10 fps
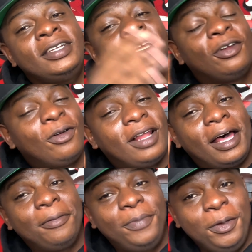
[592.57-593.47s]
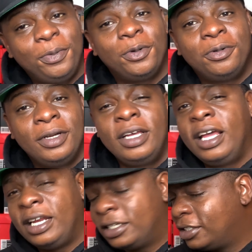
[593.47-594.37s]
I know a lot of people,
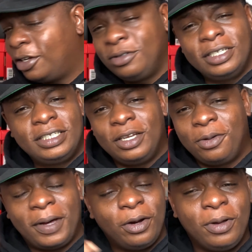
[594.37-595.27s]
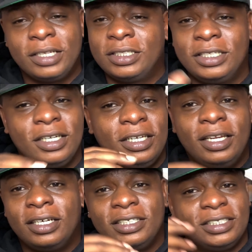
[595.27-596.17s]
and there's no diss to nobody who got the chunky
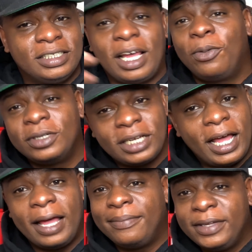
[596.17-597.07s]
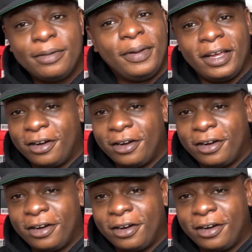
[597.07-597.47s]
dunkies, because I wish I had me a pair.